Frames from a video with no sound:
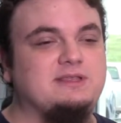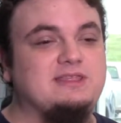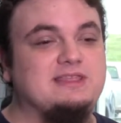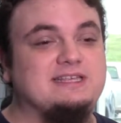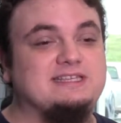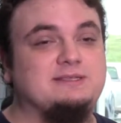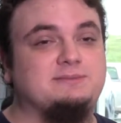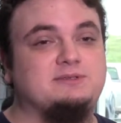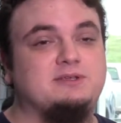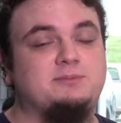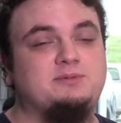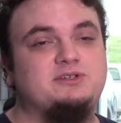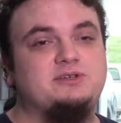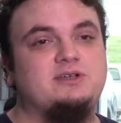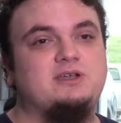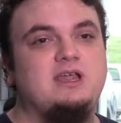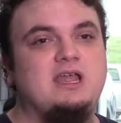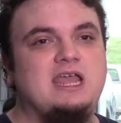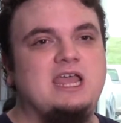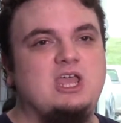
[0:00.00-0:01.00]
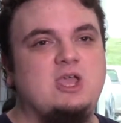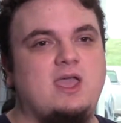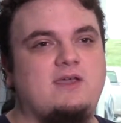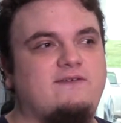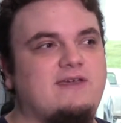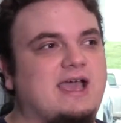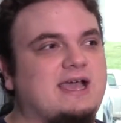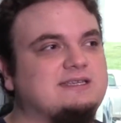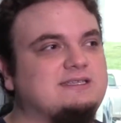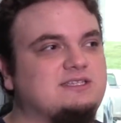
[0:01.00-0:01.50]
the subscription, you
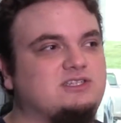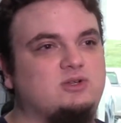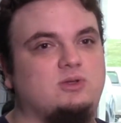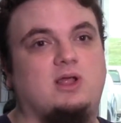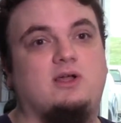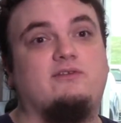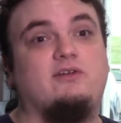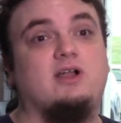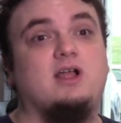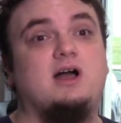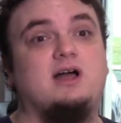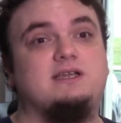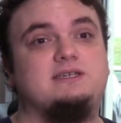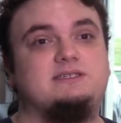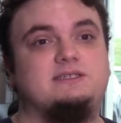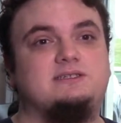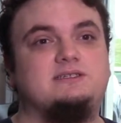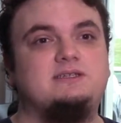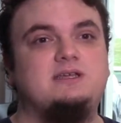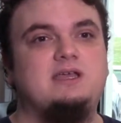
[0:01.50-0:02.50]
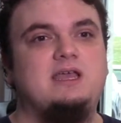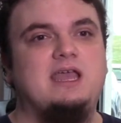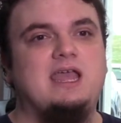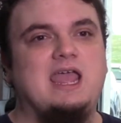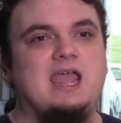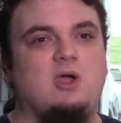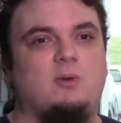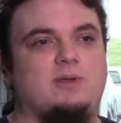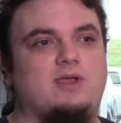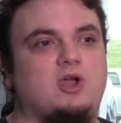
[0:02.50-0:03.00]
have access to all of our content
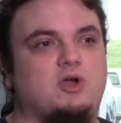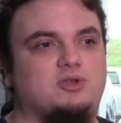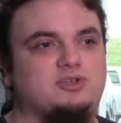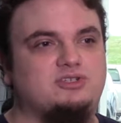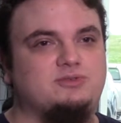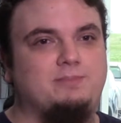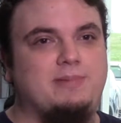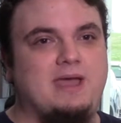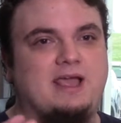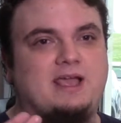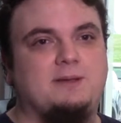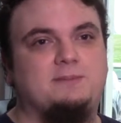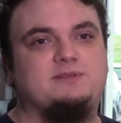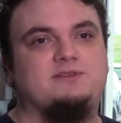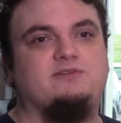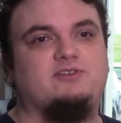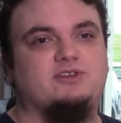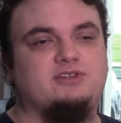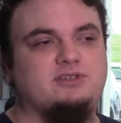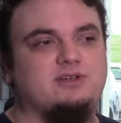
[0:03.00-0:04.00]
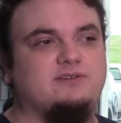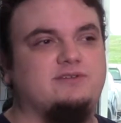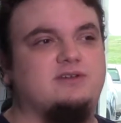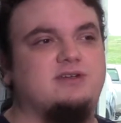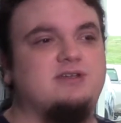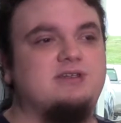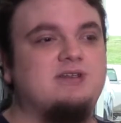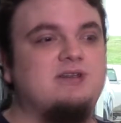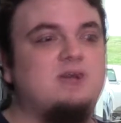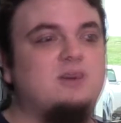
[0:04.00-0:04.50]
and we host backups of your
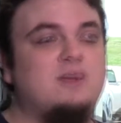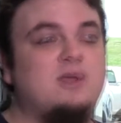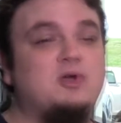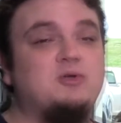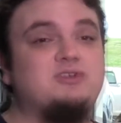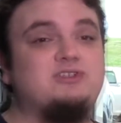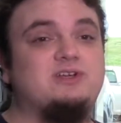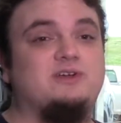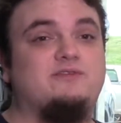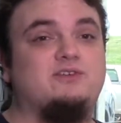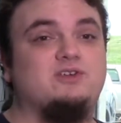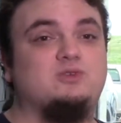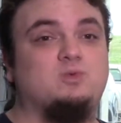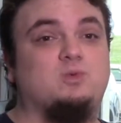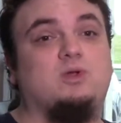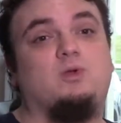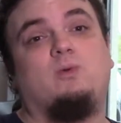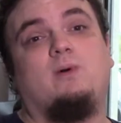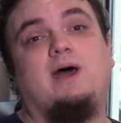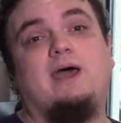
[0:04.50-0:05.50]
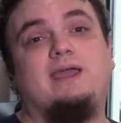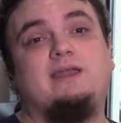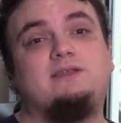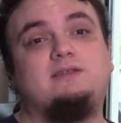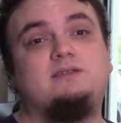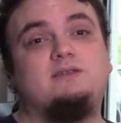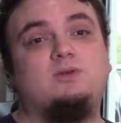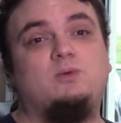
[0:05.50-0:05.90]
servers. We host servers worldwide.